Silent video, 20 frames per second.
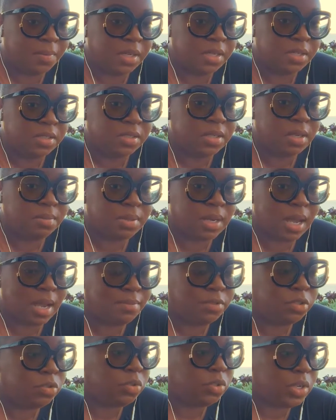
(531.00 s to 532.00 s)

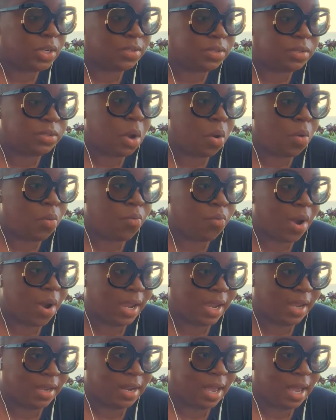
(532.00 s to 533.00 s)
sometimes you just don't
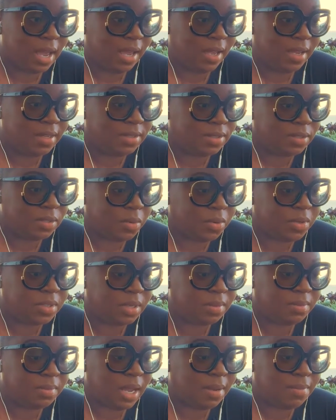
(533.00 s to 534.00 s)
recognize, or
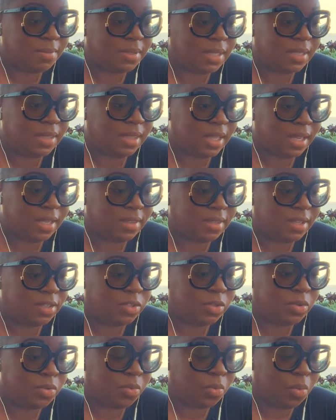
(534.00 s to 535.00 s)
sometimes the thing that
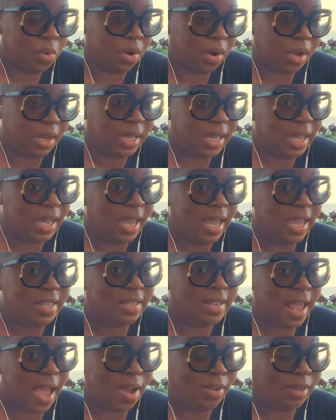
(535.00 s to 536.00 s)
you want
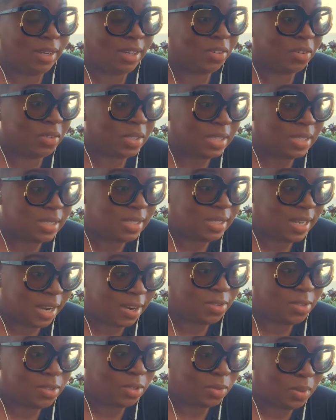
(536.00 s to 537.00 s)
now literally
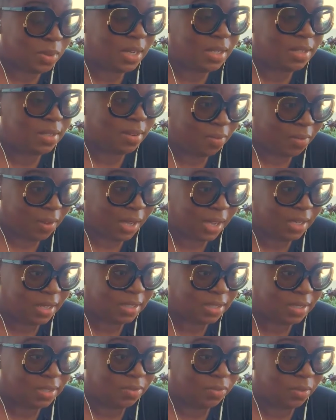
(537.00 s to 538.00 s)
stares you in the
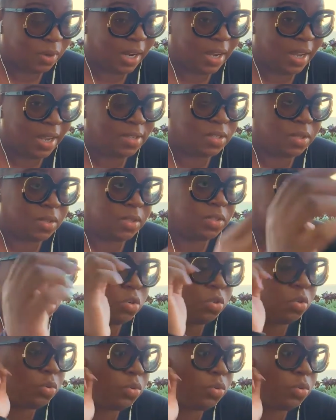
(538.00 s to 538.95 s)
face, right? And so it's a new